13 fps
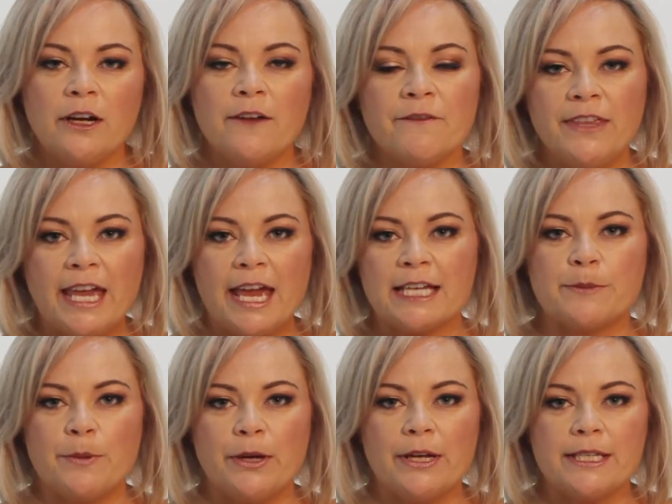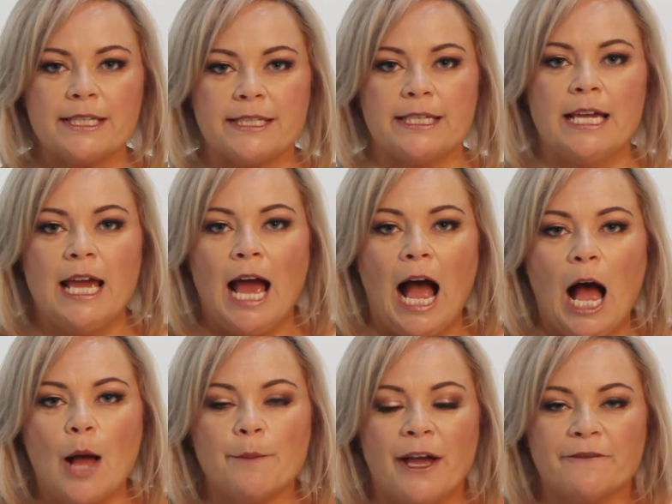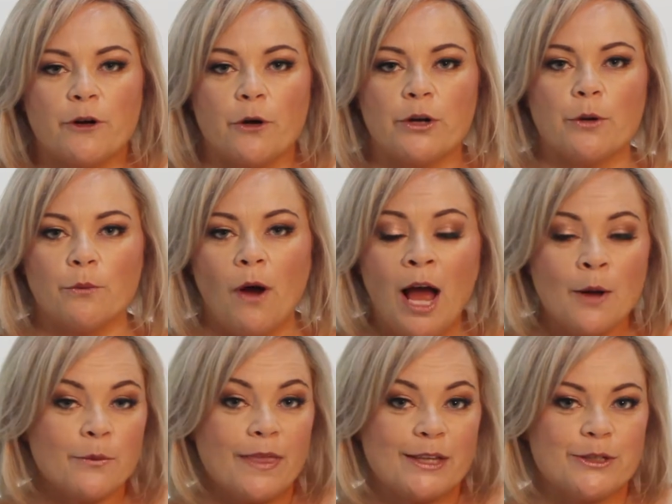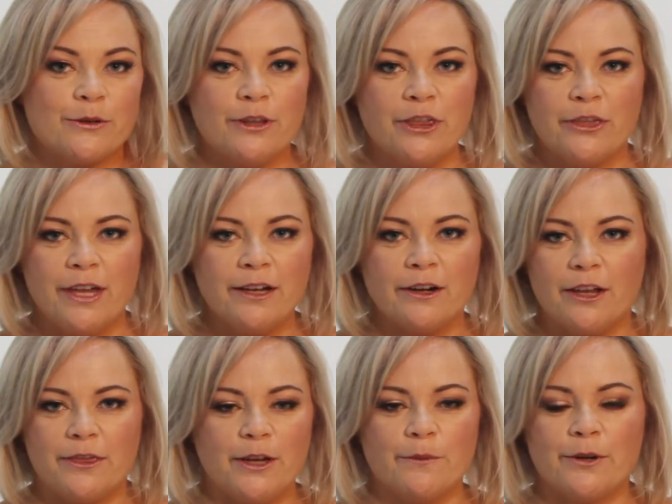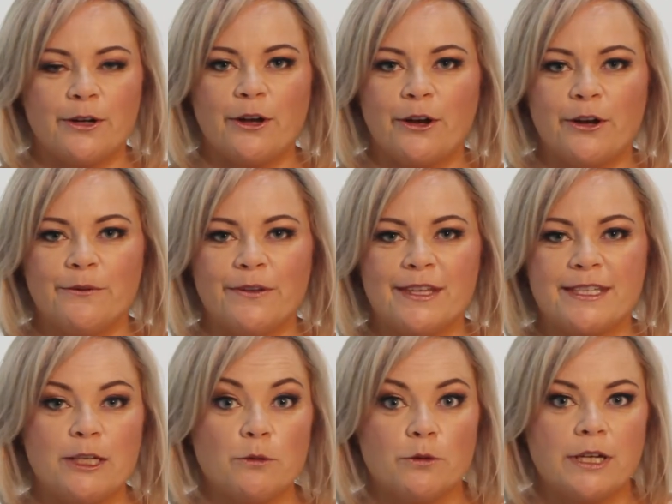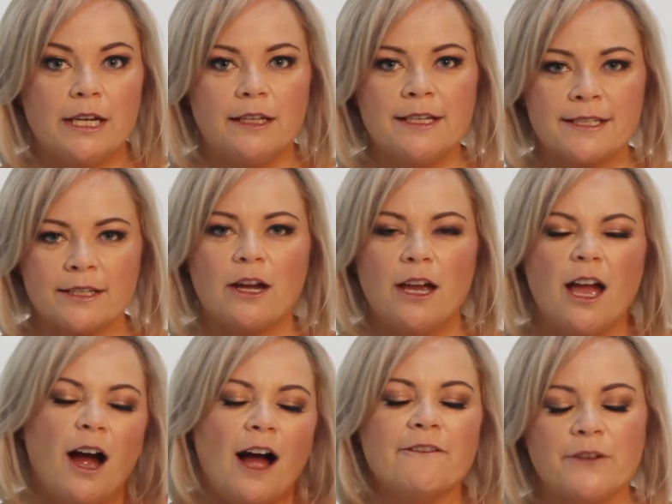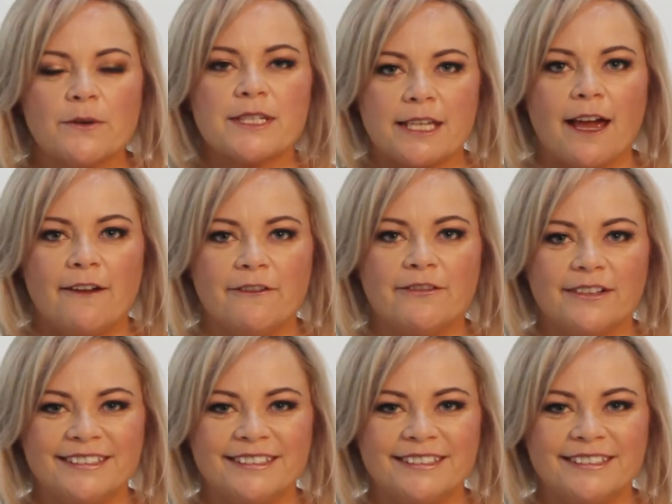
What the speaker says: you know, if the experts have got it right, well, that's a good thing. I don't think I'm going to go in with a serial killer, so I felt safe.